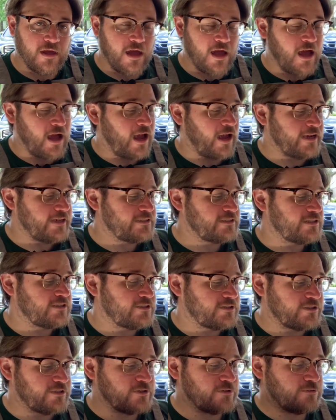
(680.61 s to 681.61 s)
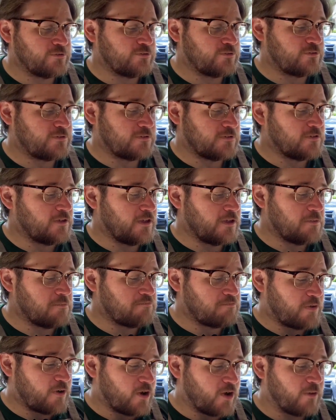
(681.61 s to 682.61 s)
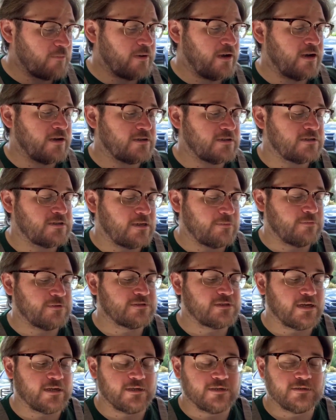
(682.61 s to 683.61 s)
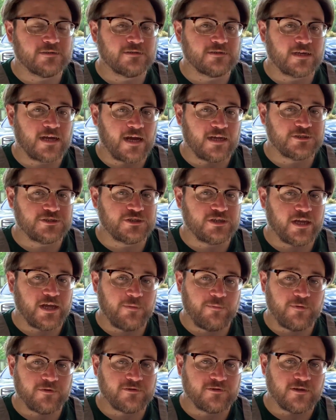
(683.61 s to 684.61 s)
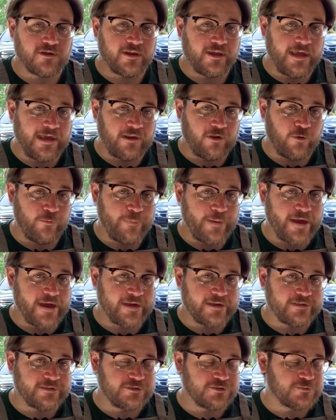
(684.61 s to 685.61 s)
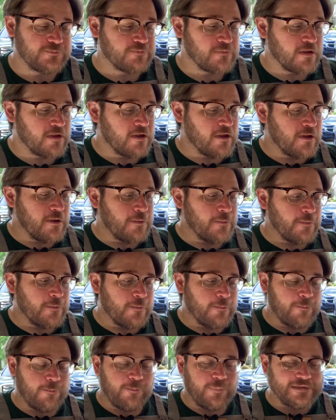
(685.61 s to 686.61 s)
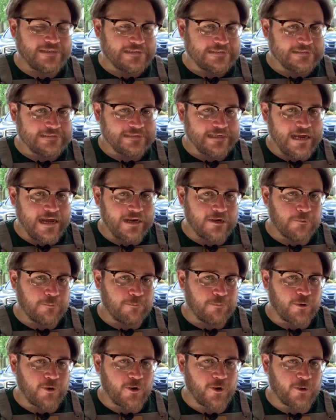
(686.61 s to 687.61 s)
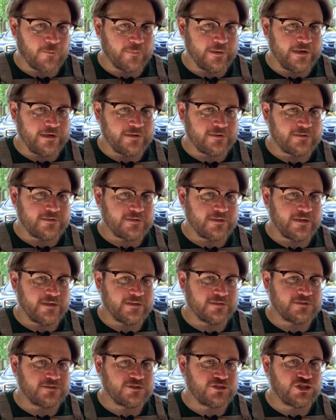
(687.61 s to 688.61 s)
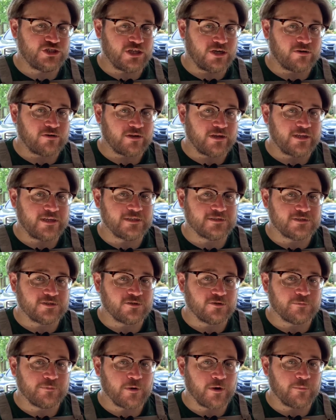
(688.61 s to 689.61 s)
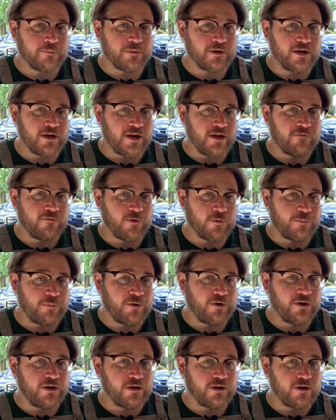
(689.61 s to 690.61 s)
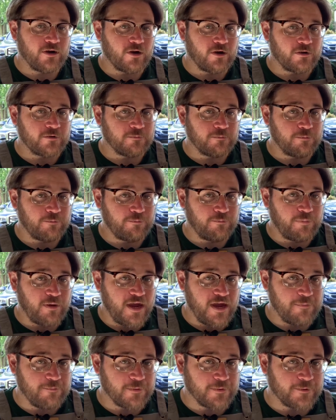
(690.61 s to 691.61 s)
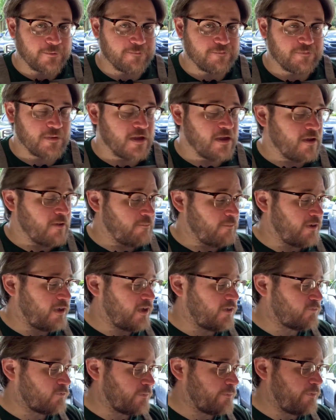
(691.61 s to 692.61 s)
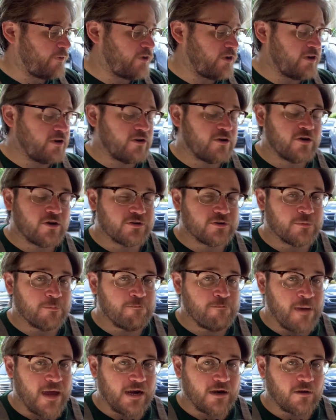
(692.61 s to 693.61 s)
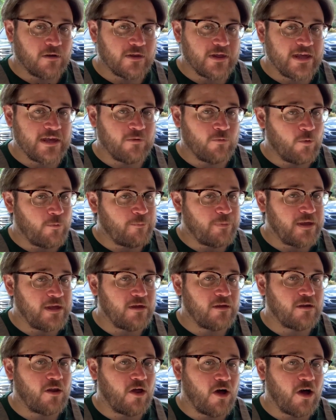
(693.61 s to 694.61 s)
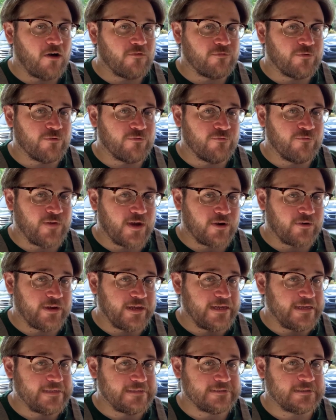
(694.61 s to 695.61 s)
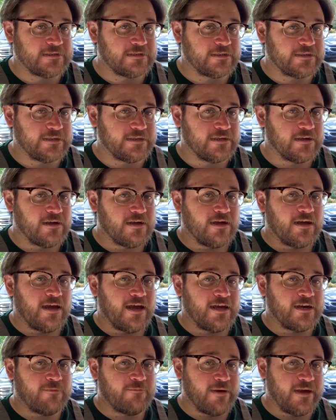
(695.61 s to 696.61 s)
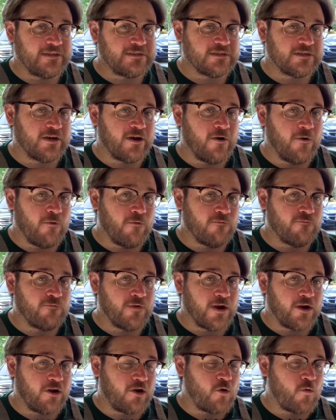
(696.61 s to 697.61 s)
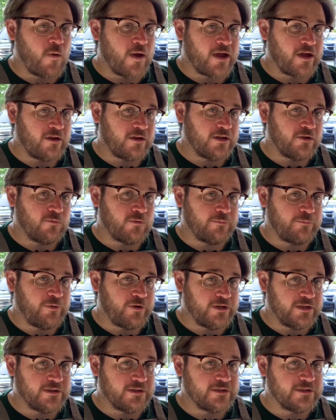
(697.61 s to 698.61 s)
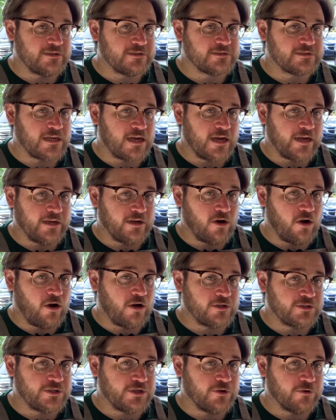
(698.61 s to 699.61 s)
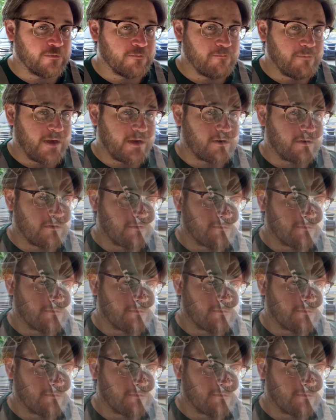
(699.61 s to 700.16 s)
I tend to use the permanent double-sided Scotch tape. It's the yellow package, but it's not permanent. It's generally considered permanent if you're putting it on paper. Because we're putting it on the metal, it will peel off very easily, and it makes it go very quickly when putting the design onto your metal.